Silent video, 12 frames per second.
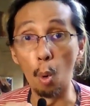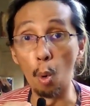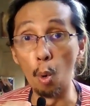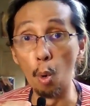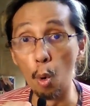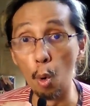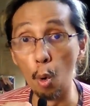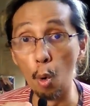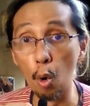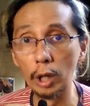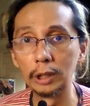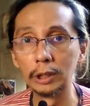
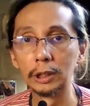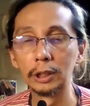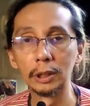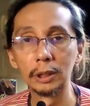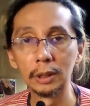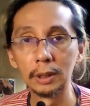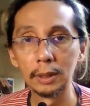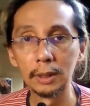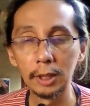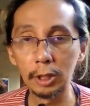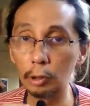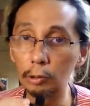Oh.
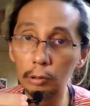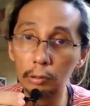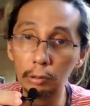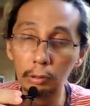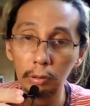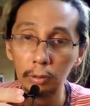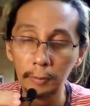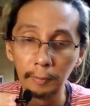So,